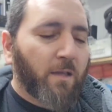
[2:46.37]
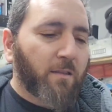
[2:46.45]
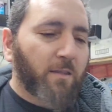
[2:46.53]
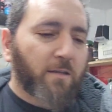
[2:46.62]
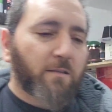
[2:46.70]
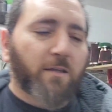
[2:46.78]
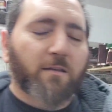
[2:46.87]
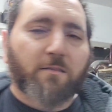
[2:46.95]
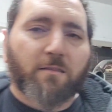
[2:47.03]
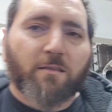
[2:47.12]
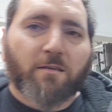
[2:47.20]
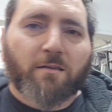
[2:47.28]
And then, like,
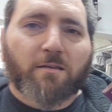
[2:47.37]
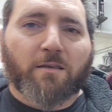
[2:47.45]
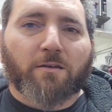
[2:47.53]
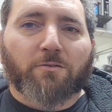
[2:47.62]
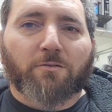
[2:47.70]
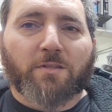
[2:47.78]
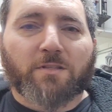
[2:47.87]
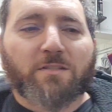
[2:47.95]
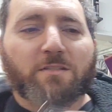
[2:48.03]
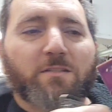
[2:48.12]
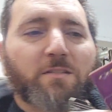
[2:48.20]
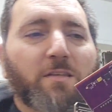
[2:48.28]
you know, this
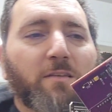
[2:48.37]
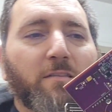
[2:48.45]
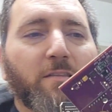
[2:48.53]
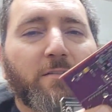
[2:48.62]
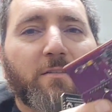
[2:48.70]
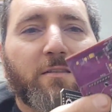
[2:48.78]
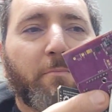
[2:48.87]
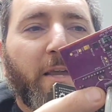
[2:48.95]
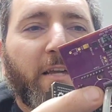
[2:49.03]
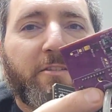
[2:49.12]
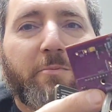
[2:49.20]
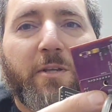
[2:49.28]
is the
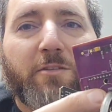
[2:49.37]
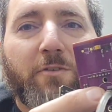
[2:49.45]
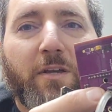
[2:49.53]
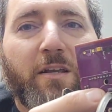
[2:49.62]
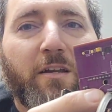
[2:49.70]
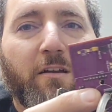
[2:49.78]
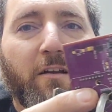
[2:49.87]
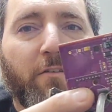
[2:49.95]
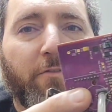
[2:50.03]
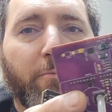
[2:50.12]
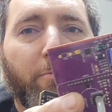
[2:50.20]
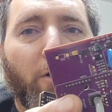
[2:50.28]
masterpiece right here
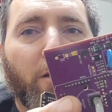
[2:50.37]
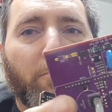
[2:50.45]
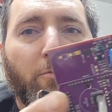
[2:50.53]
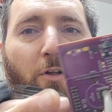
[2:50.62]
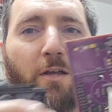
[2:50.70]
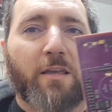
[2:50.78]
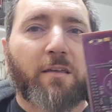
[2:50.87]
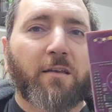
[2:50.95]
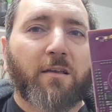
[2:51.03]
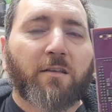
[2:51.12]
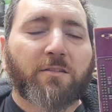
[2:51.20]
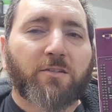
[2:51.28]
of your plug and play.
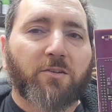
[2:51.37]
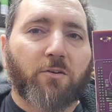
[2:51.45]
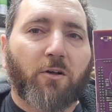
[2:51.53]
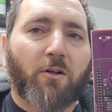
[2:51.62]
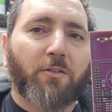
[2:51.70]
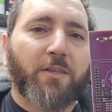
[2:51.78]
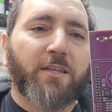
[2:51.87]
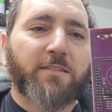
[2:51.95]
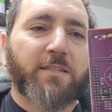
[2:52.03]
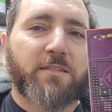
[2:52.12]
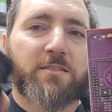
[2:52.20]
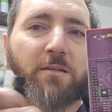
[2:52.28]
So all
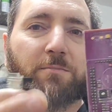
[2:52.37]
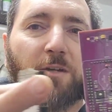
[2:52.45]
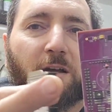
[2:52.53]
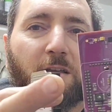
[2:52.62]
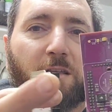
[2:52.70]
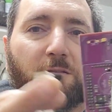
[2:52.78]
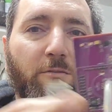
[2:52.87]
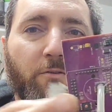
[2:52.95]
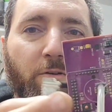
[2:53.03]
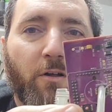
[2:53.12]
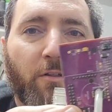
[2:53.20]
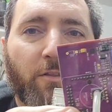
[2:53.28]
this ends up talking
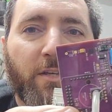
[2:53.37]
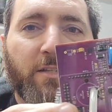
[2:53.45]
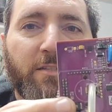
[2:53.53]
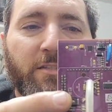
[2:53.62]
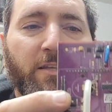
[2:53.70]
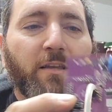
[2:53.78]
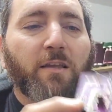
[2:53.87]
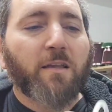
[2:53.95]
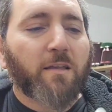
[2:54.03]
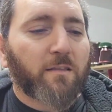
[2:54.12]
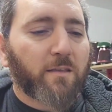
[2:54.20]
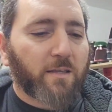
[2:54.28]
through all this.
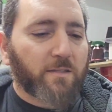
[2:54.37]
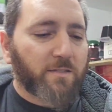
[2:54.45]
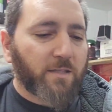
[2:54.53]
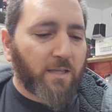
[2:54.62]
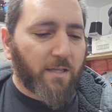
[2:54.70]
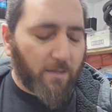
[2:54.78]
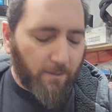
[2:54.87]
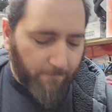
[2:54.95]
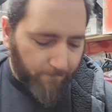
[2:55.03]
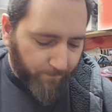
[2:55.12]
Like I said,